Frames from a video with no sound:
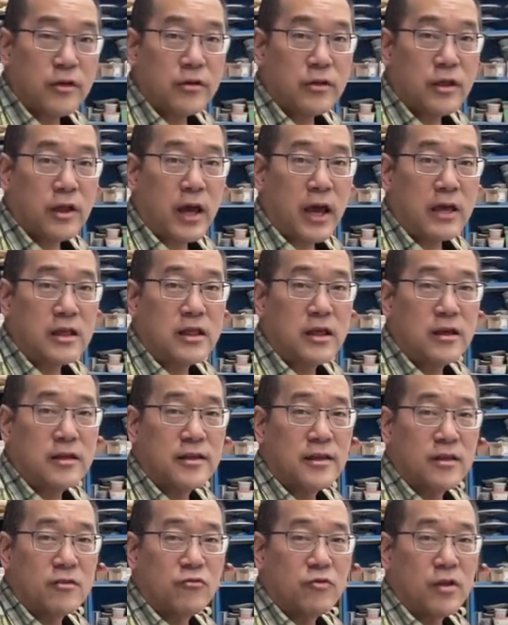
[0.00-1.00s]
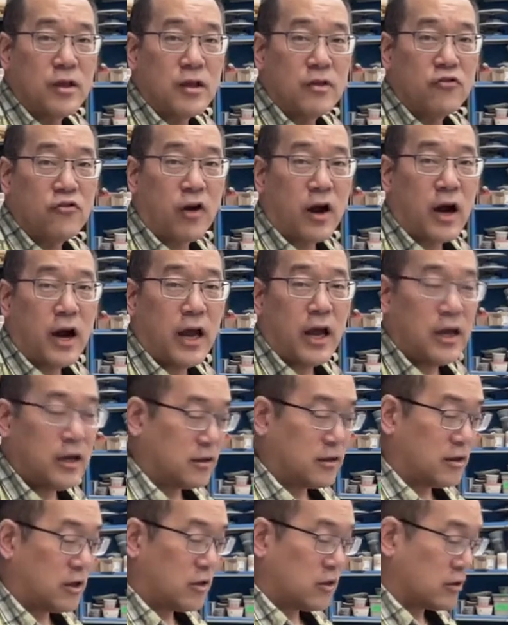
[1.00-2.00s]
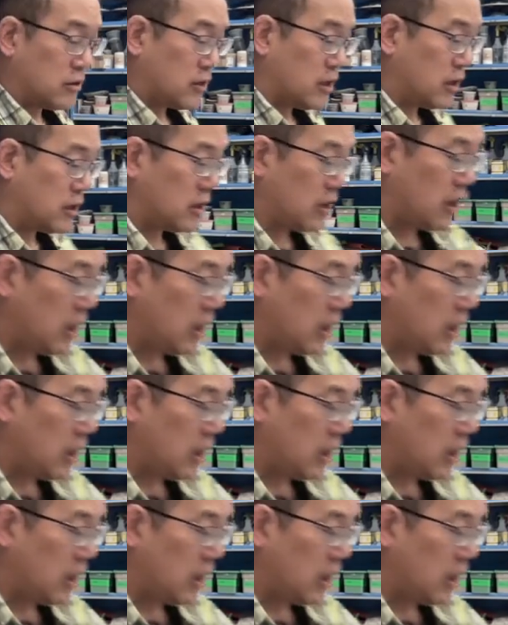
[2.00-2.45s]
like, this is really dry because I just cut it